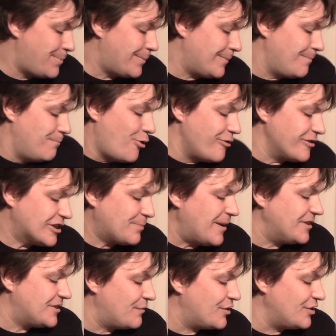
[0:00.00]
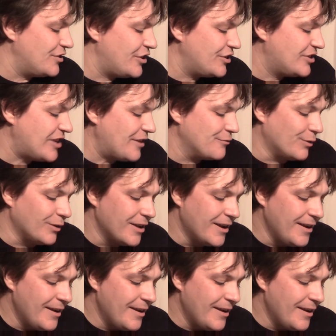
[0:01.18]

more expensive than the general.